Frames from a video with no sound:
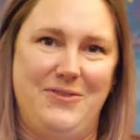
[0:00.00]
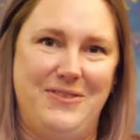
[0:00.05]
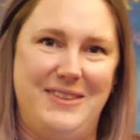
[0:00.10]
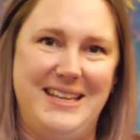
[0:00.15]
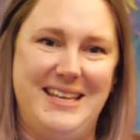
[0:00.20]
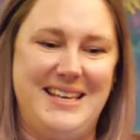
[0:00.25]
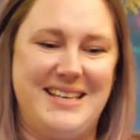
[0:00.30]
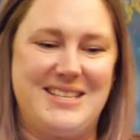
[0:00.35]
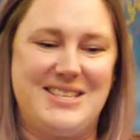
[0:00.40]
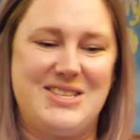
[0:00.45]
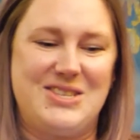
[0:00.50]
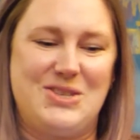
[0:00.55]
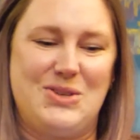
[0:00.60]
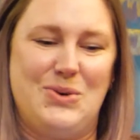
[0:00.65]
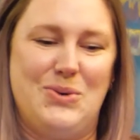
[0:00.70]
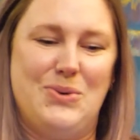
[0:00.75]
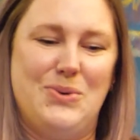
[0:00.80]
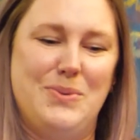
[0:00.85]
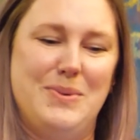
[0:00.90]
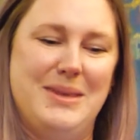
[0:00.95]
this
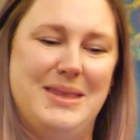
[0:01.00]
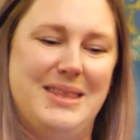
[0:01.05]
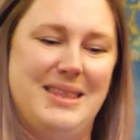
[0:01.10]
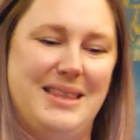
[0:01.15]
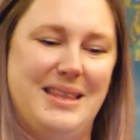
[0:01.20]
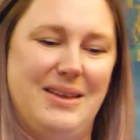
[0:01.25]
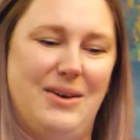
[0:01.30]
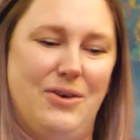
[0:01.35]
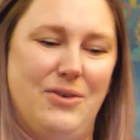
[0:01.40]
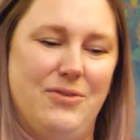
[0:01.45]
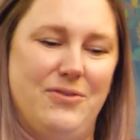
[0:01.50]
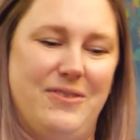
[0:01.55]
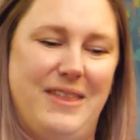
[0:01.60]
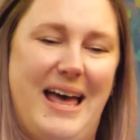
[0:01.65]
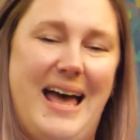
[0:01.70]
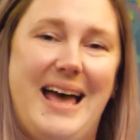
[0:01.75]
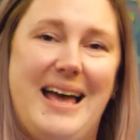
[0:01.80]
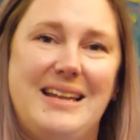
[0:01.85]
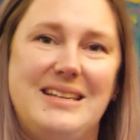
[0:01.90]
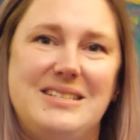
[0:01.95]
or of
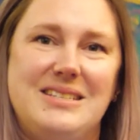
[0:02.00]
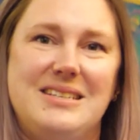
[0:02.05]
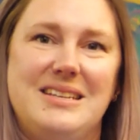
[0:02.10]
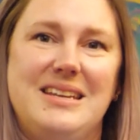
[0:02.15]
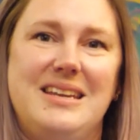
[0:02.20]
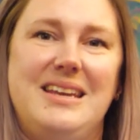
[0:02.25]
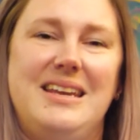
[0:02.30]
that.